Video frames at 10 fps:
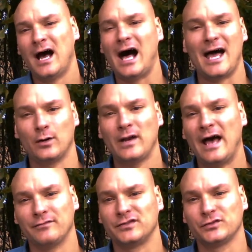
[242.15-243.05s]
I don't
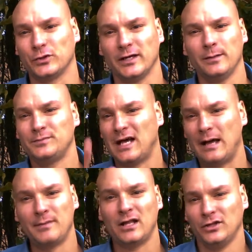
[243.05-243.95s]
have a script.
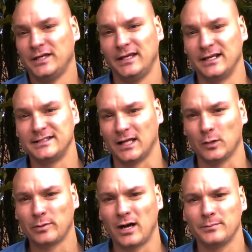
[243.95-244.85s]
I'm not looking at a
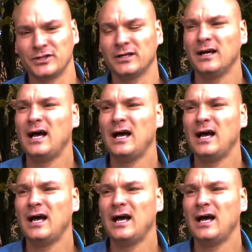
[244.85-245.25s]
teleprompter.